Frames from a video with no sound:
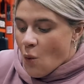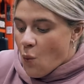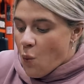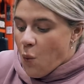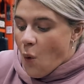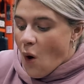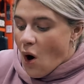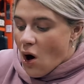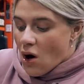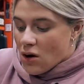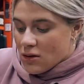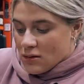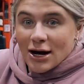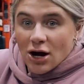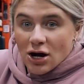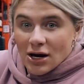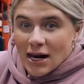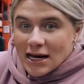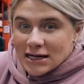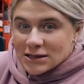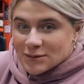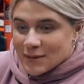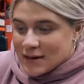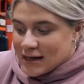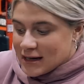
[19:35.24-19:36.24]
what I got
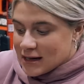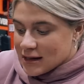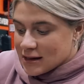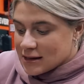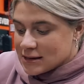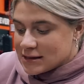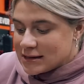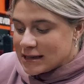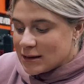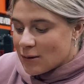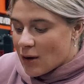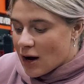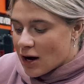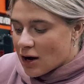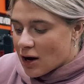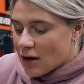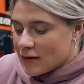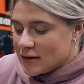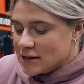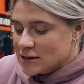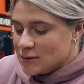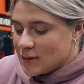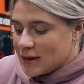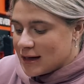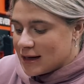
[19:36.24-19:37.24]
last week, see what I got
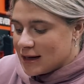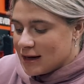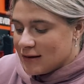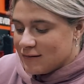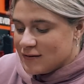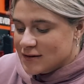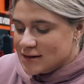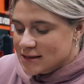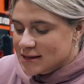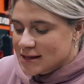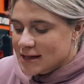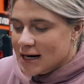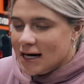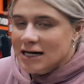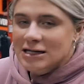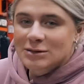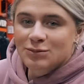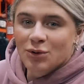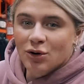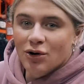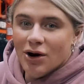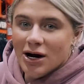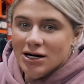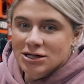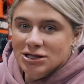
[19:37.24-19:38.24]
this week. If it's a nice
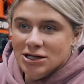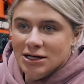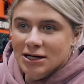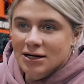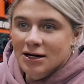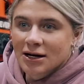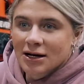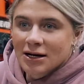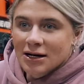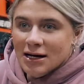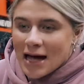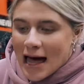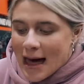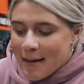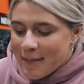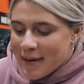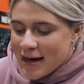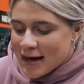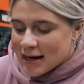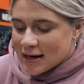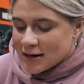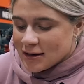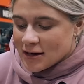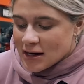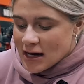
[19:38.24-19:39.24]
progression,
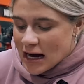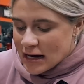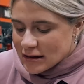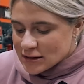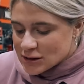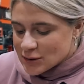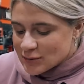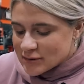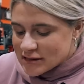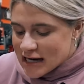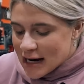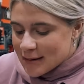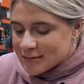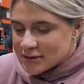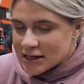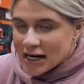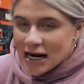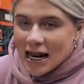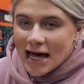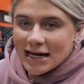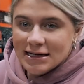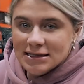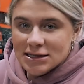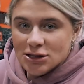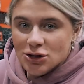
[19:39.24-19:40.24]
epic. And sometimes I
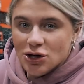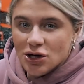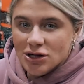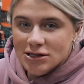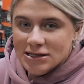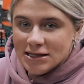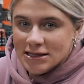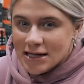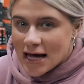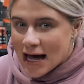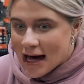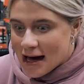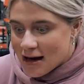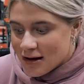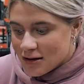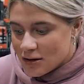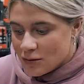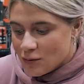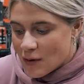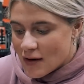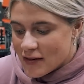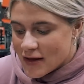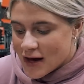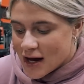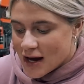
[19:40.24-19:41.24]
like to note in there
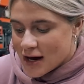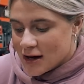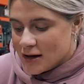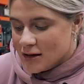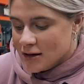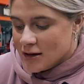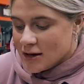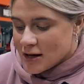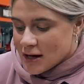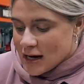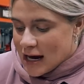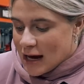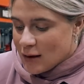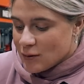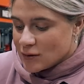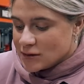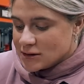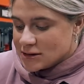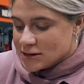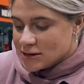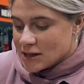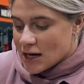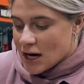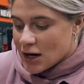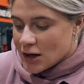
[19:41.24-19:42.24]
whether it
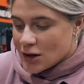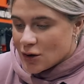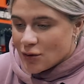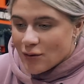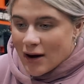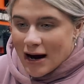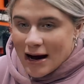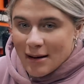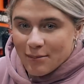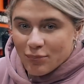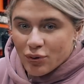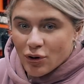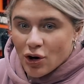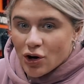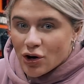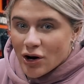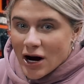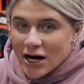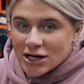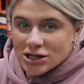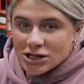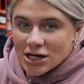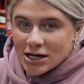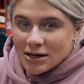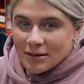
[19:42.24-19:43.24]
was a great
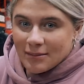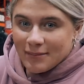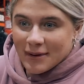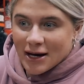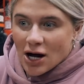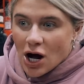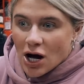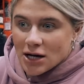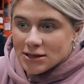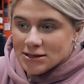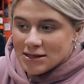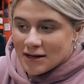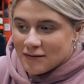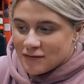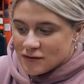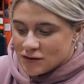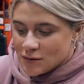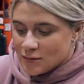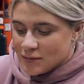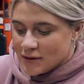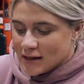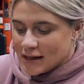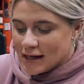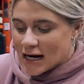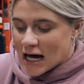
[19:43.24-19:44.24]
progression because of
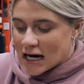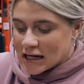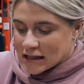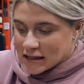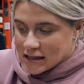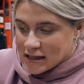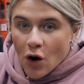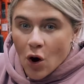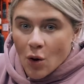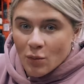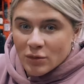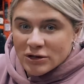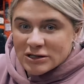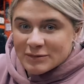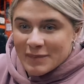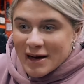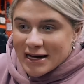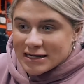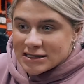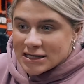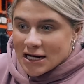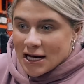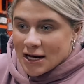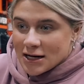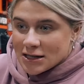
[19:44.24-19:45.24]
something like form was
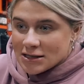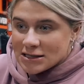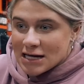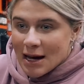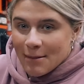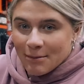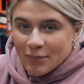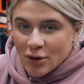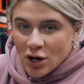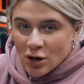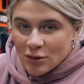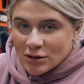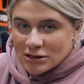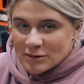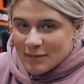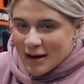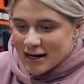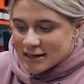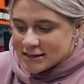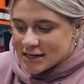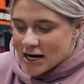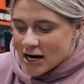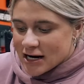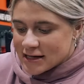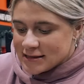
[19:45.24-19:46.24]
better, tempo was
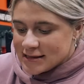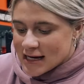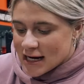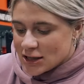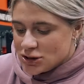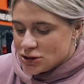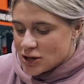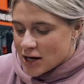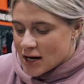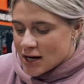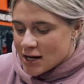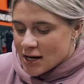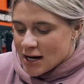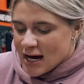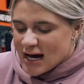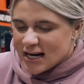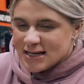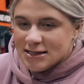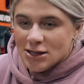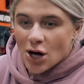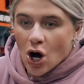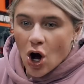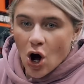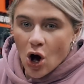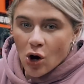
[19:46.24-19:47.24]
better, etc.
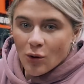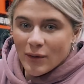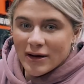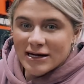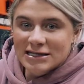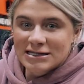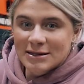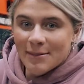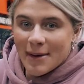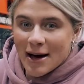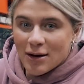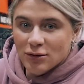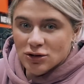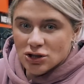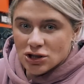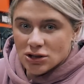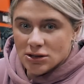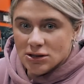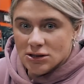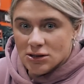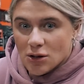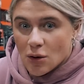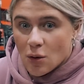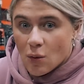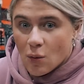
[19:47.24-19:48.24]
It's not always about
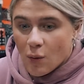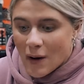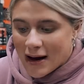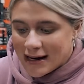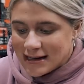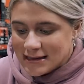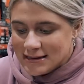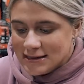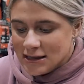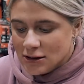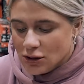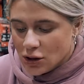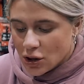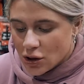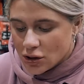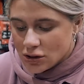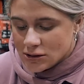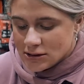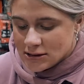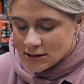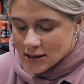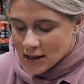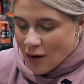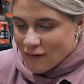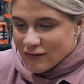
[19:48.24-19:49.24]
just weights and loads.
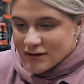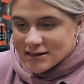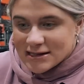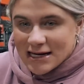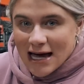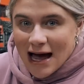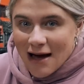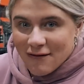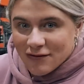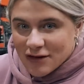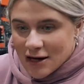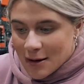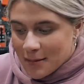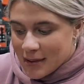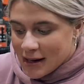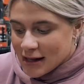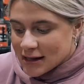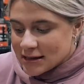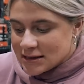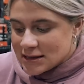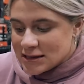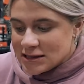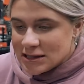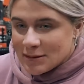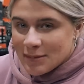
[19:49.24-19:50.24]
You obviously have the
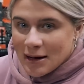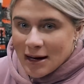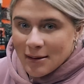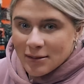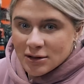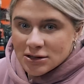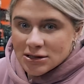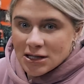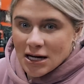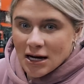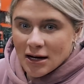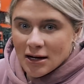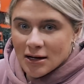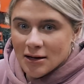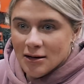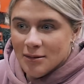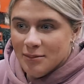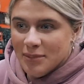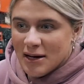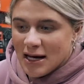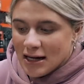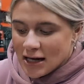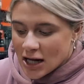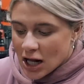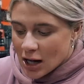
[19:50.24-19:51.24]
ability to be able to
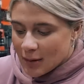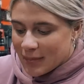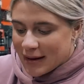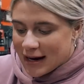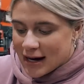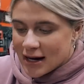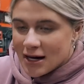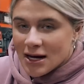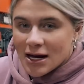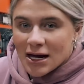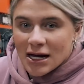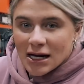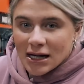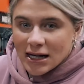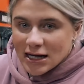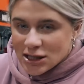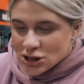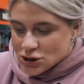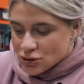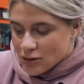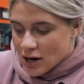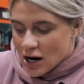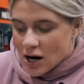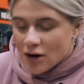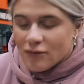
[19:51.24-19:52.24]
be a little bit
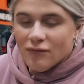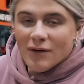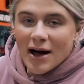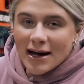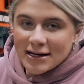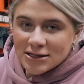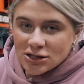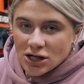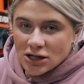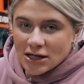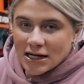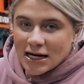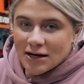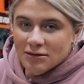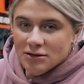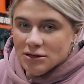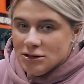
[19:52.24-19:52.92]
literate and write on here